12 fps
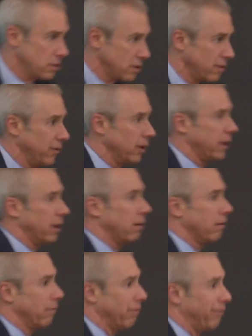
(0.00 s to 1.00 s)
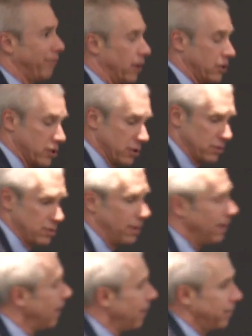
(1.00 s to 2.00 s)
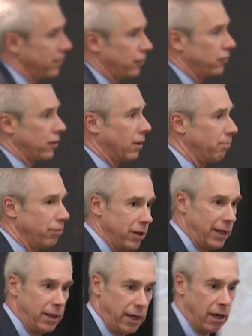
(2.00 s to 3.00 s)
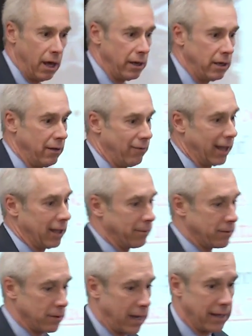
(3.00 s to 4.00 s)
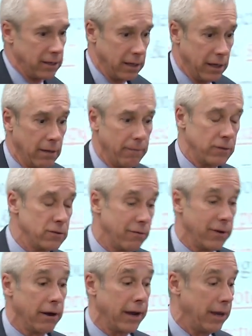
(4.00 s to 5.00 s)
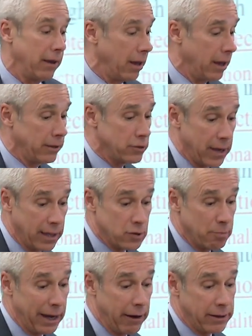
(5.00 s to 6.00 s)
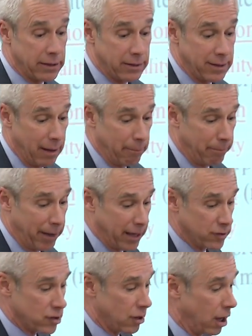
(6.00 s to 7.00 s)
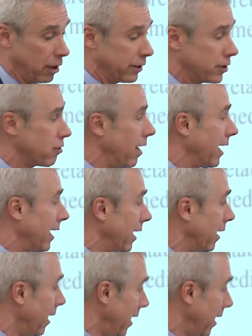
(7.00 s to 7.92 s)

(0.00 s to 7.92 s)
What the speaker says: civilian functions. This is a completely undeveloped idea. It's a very transparent attempt by a scholar to try and get